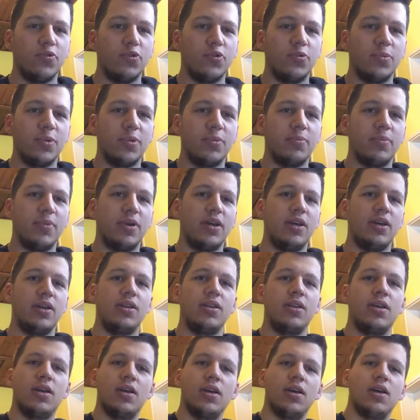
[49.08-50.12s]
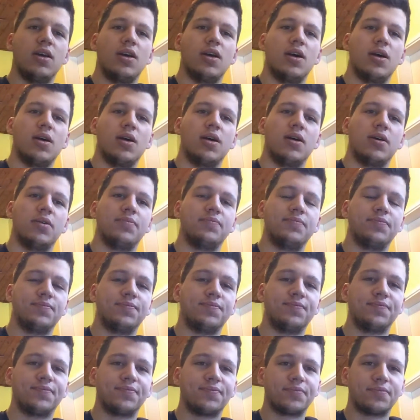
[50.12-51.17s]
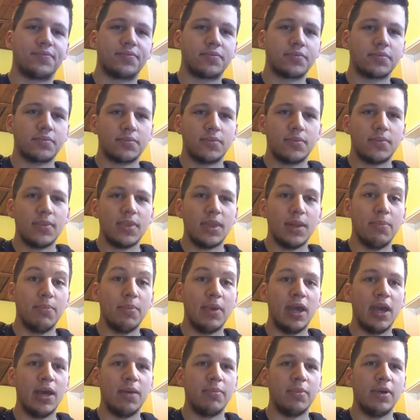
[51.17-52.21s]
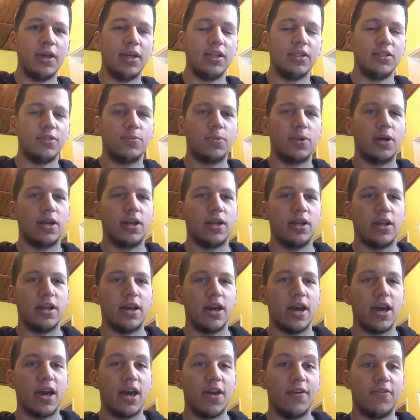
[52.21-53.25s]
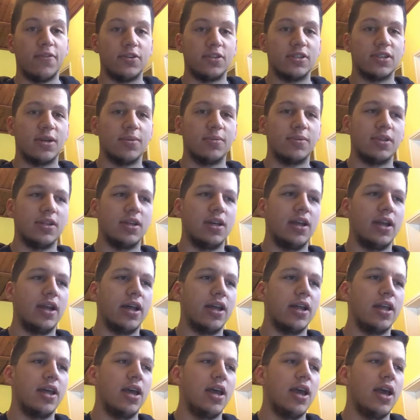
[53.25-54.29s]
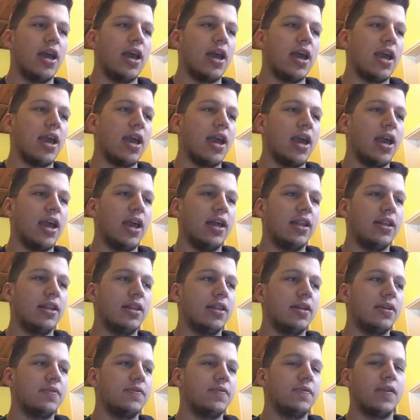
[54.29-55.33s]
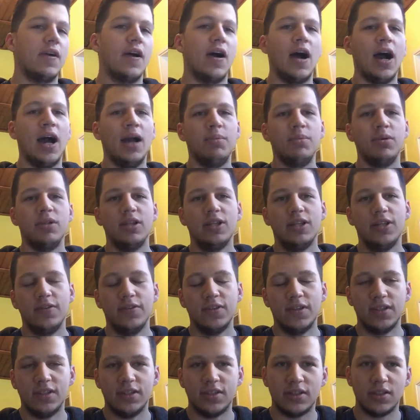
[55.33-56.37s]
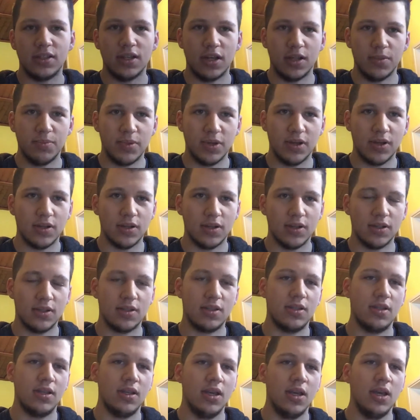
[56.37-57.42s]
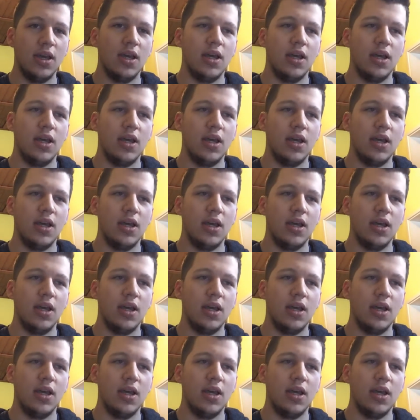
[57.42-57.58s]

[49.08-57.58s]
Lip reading: woman made, man made one and a half or something like that. And I believe that it's not because